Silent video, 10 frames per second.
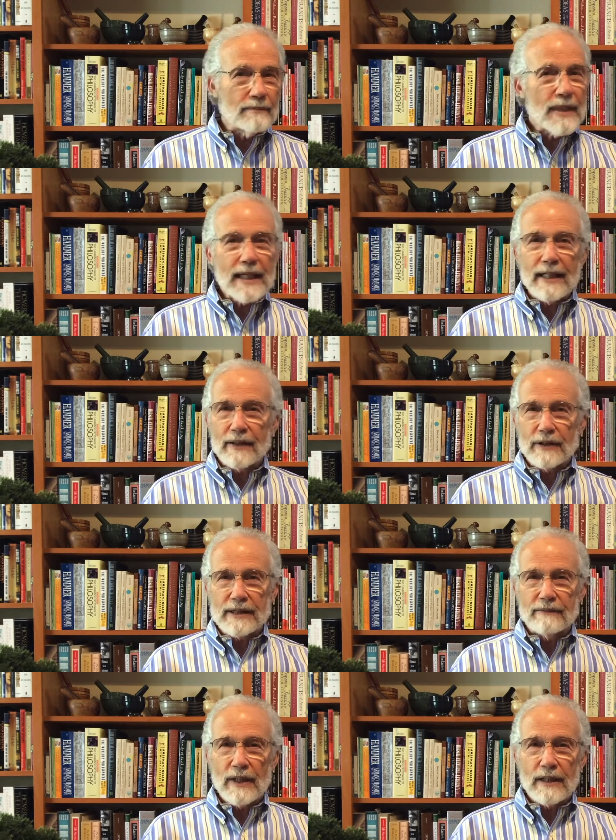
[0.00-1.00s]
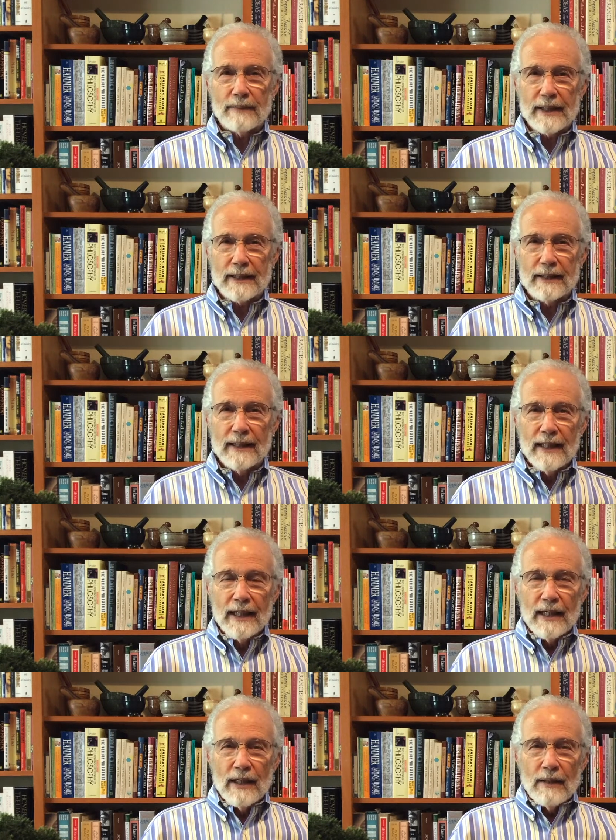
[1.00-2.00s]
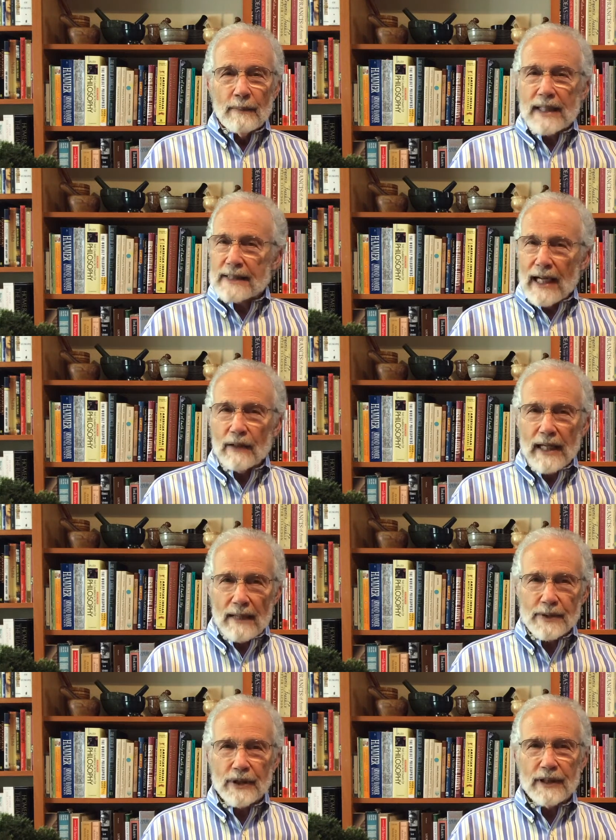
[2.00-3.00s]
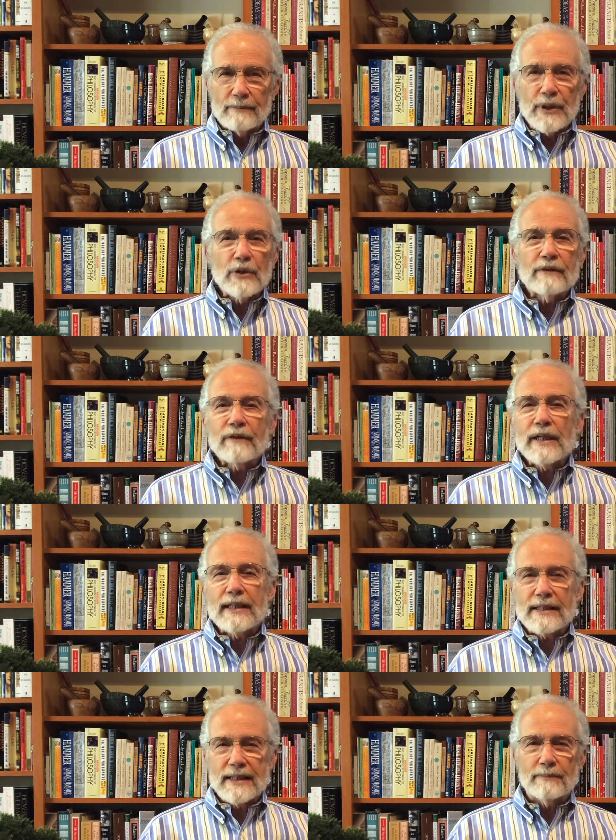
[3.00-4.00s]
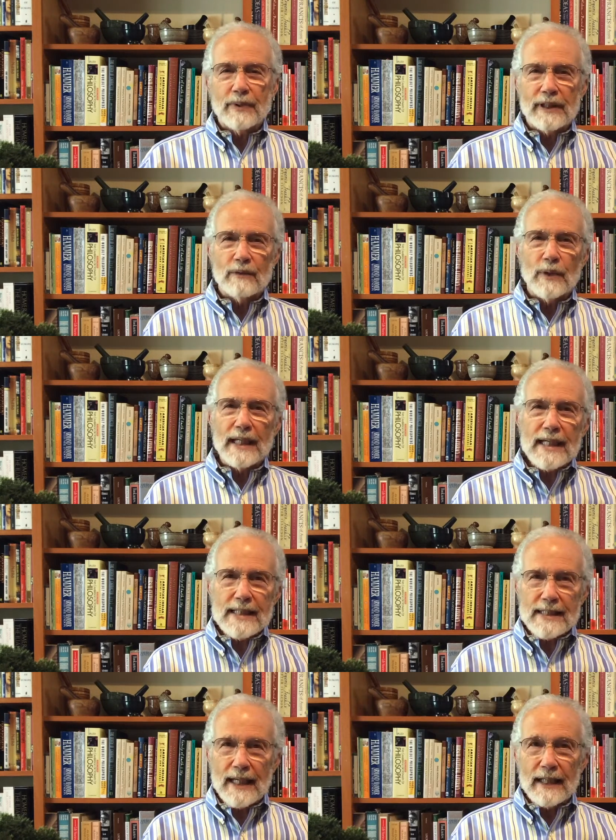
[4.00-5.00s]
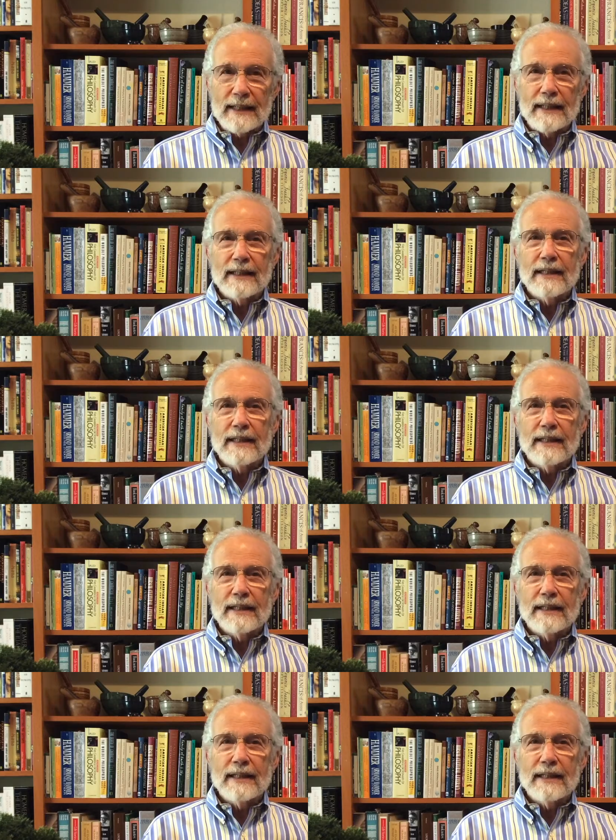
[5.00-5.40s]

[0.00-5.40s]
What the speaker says: and many others have recommended. Pascal captured it beautifully and simply when he said,